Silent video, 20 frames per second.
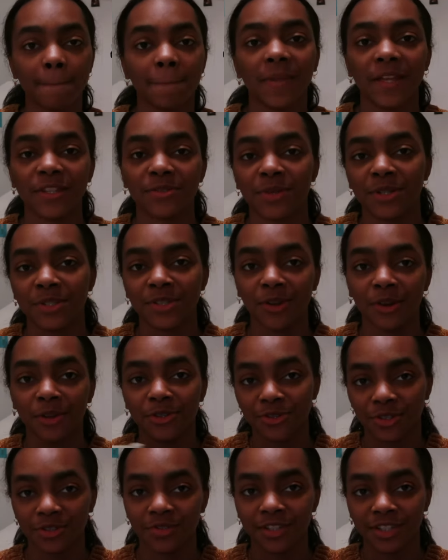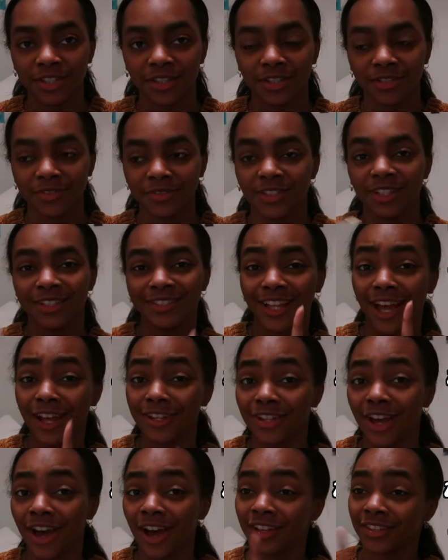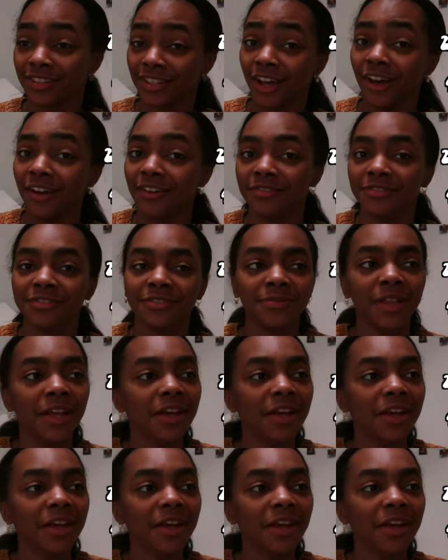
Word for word: That's what it's called, Trivia Love.